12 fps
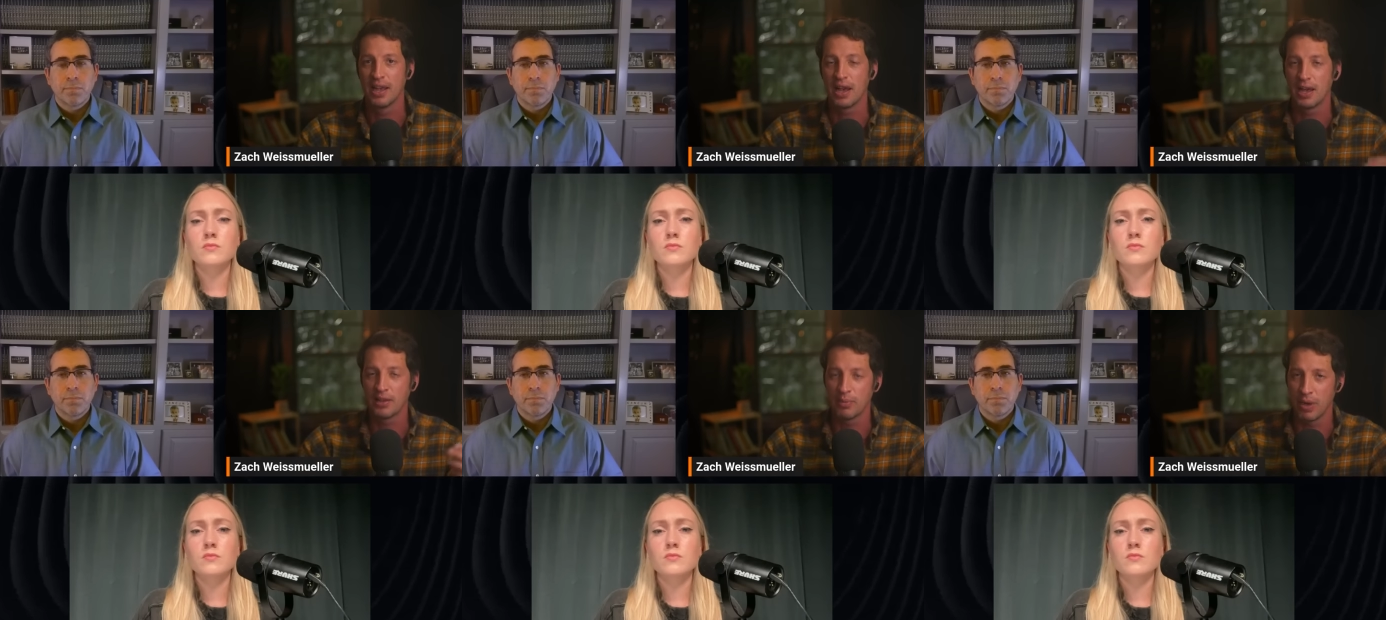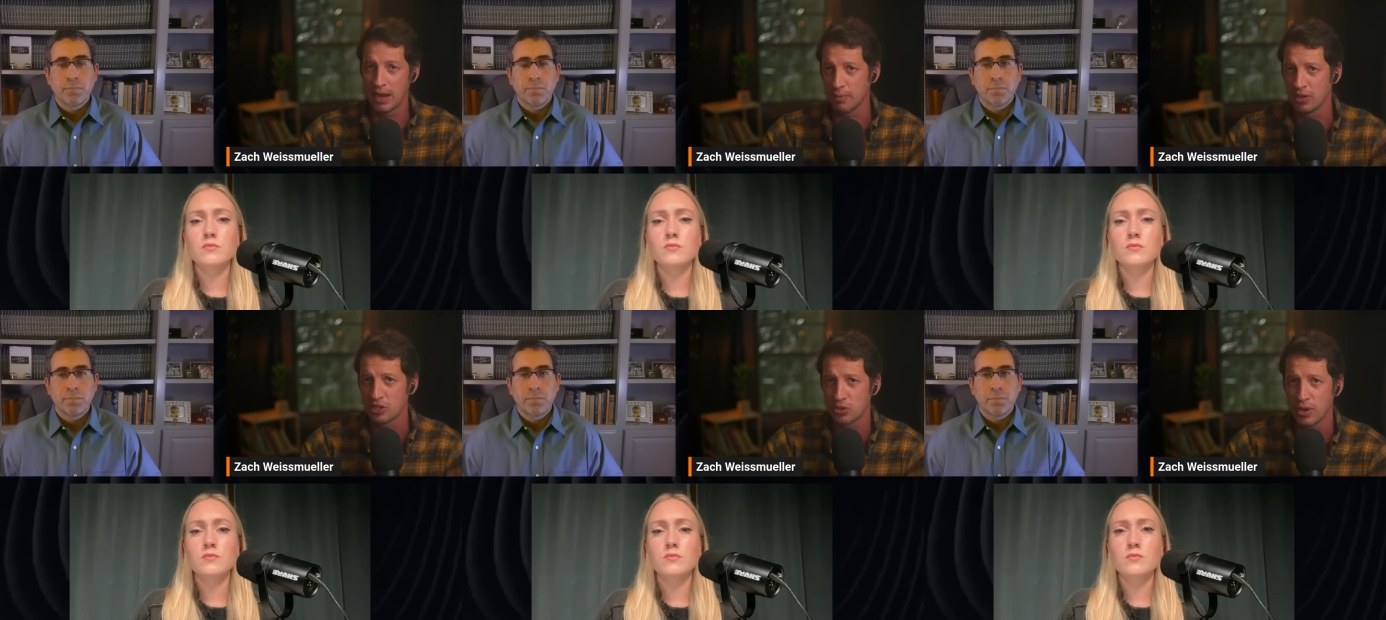Speaker 1: Uh, the Biden
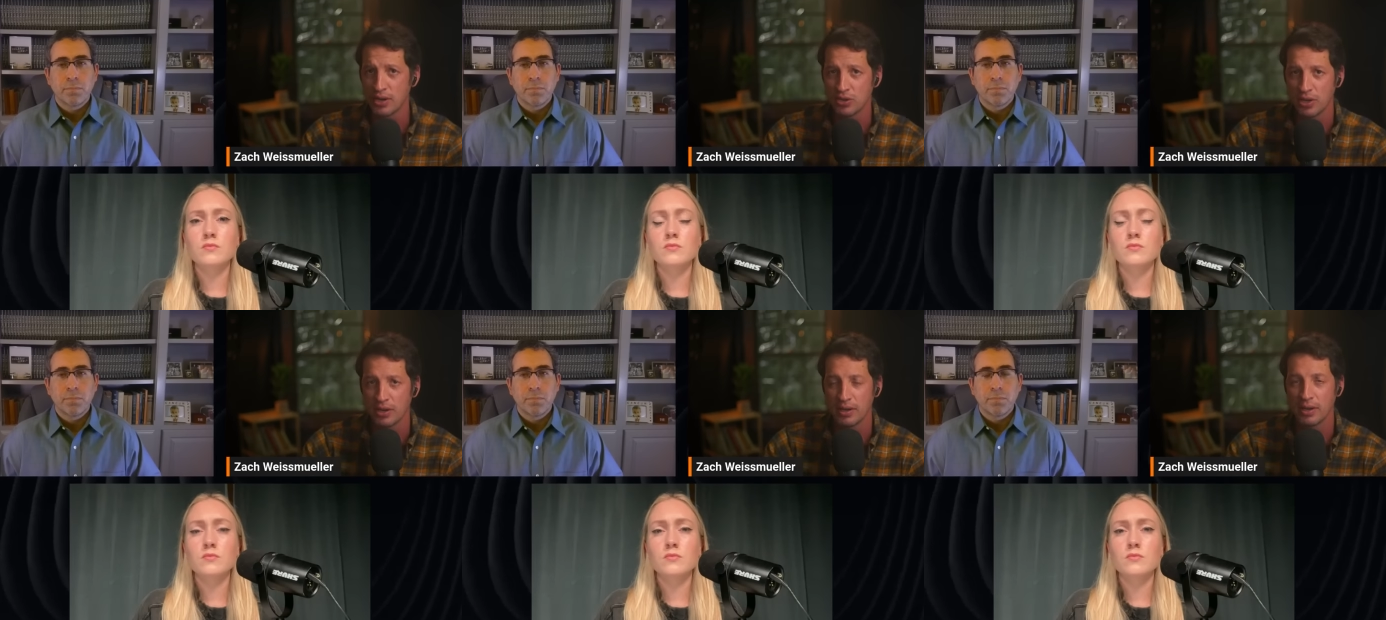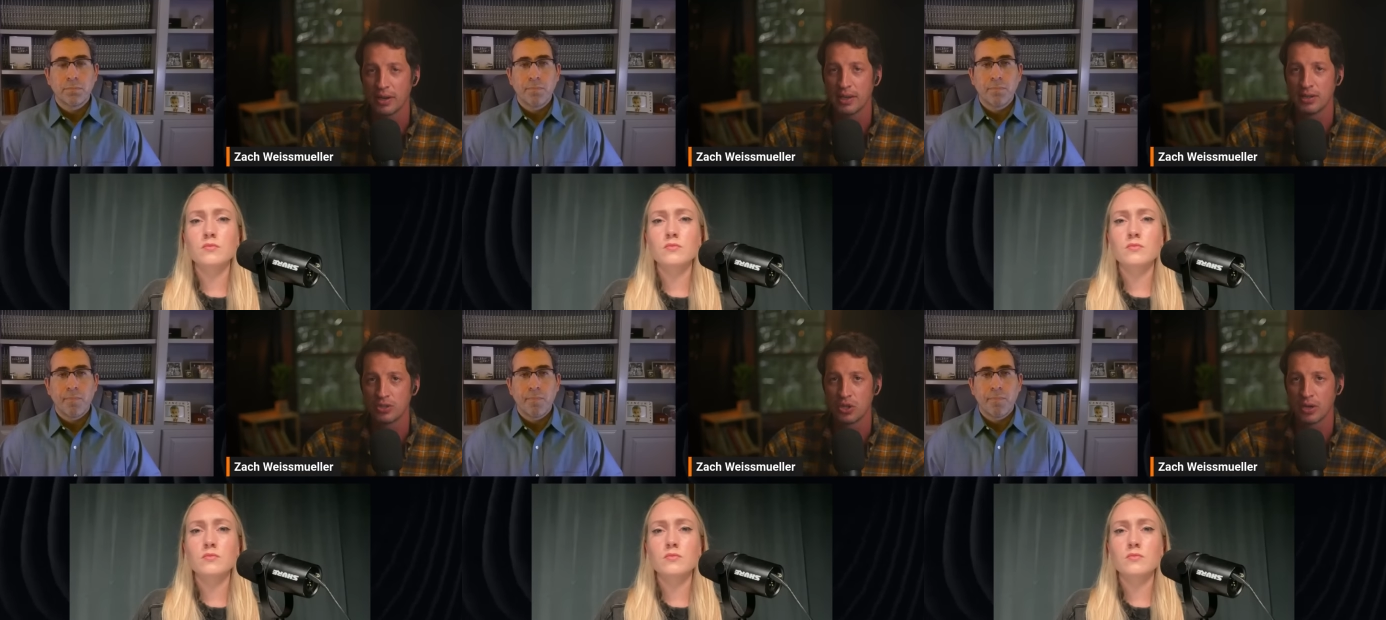administration
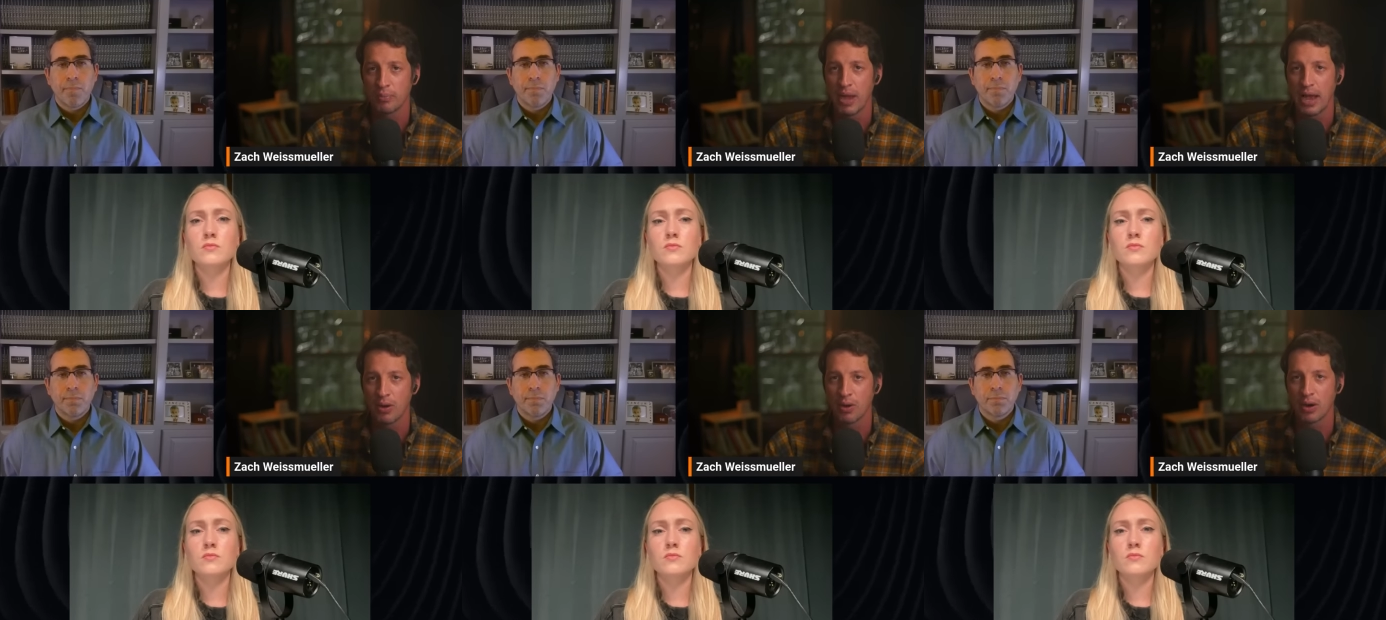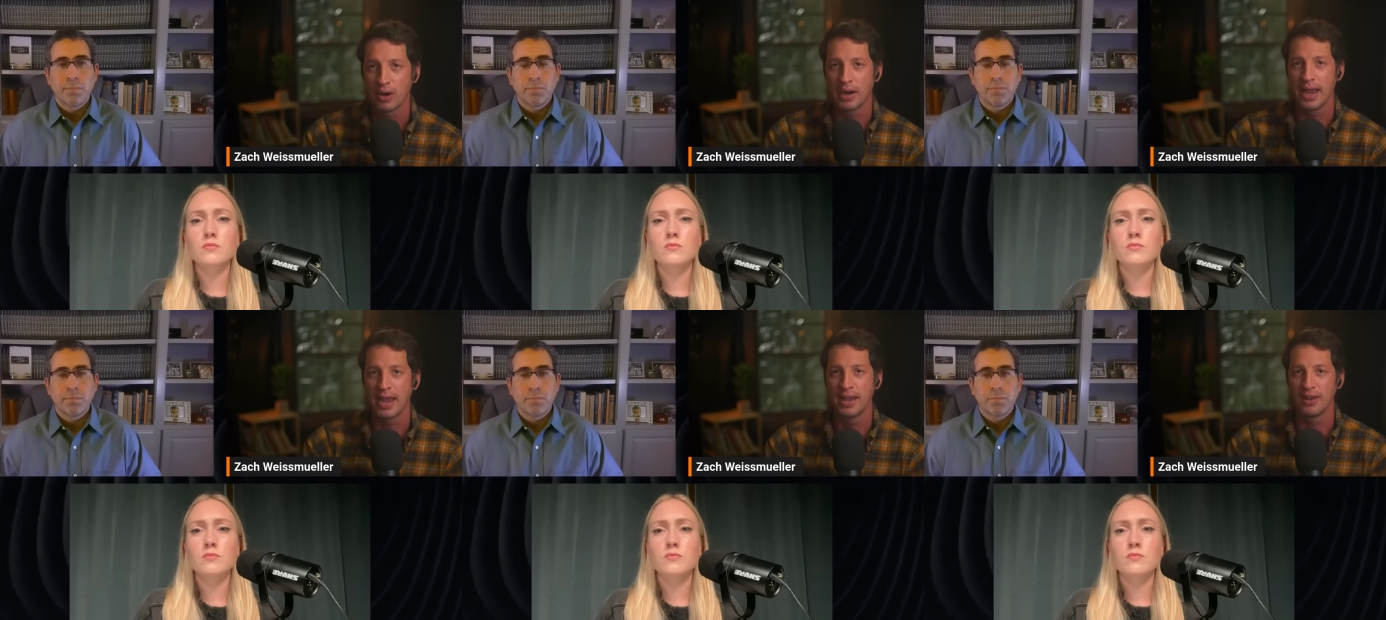took power,
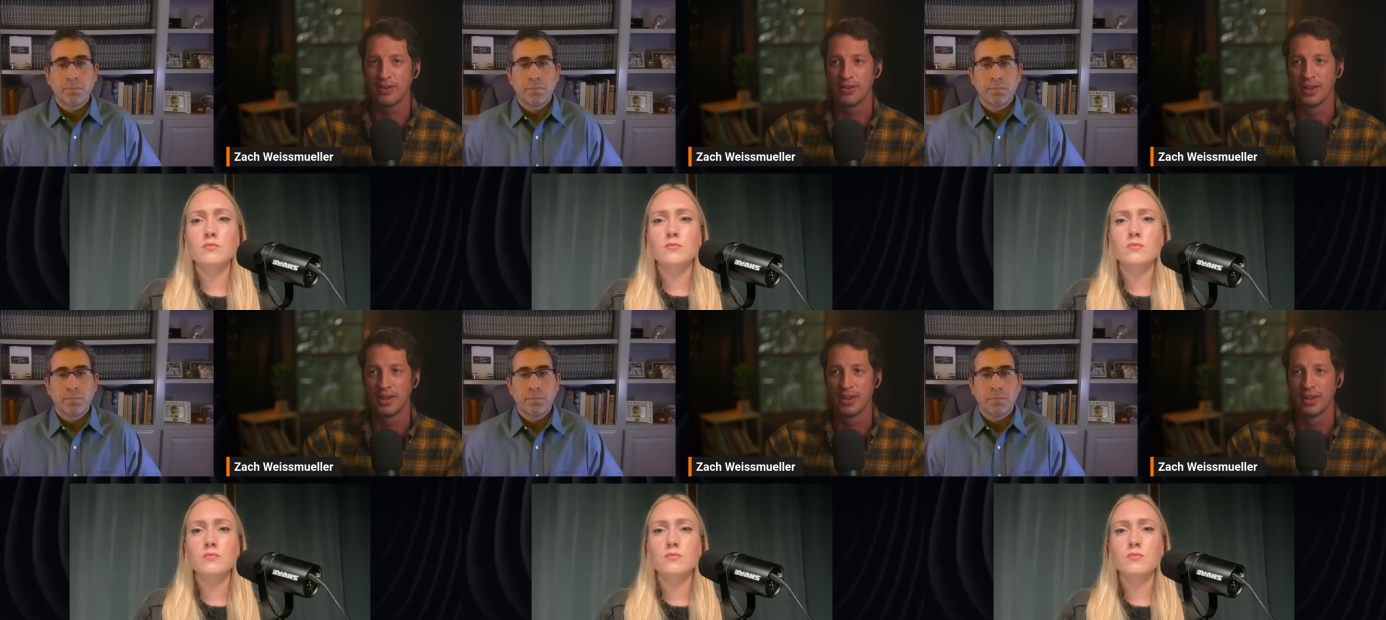and,